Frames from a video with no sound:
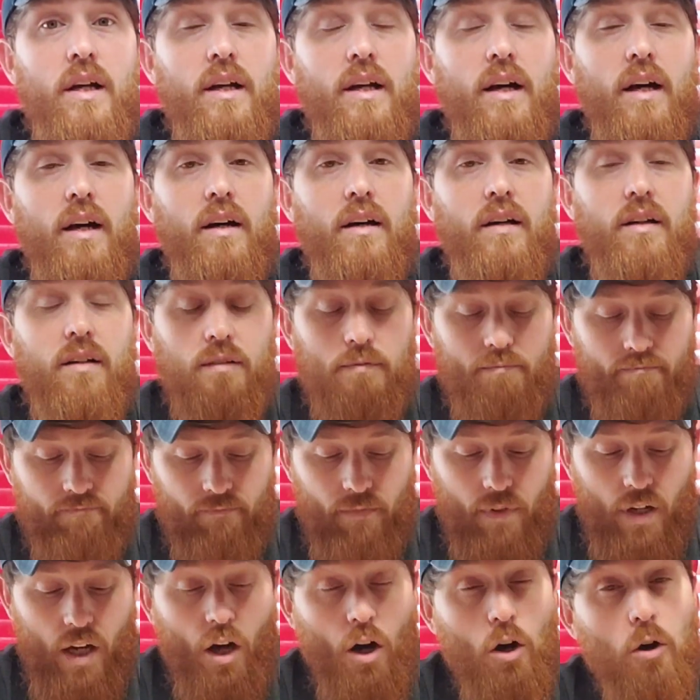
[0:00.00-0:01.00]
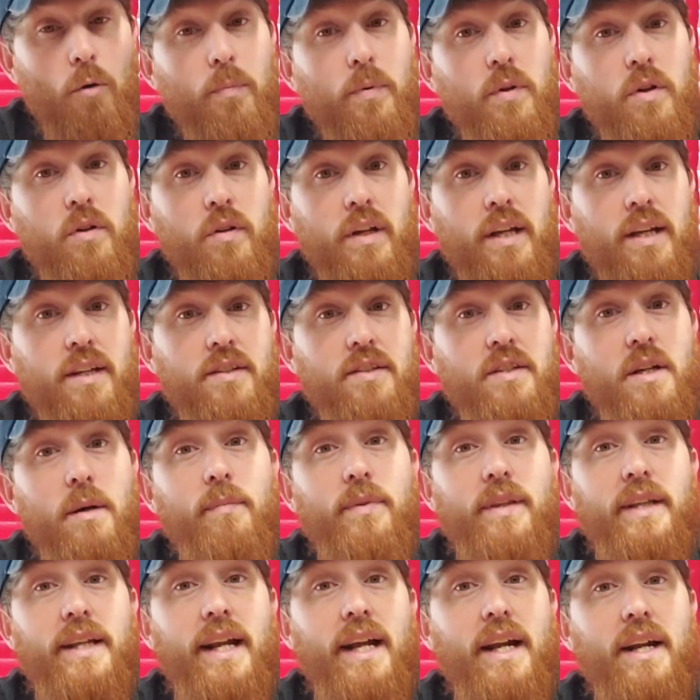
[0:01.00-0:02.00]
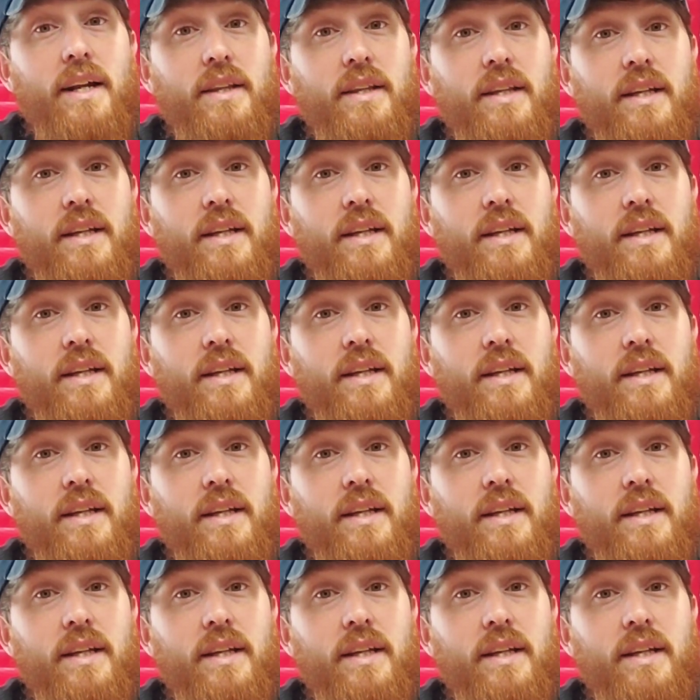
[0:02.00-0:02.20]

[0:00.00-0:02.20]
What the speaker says: I hope you get something out of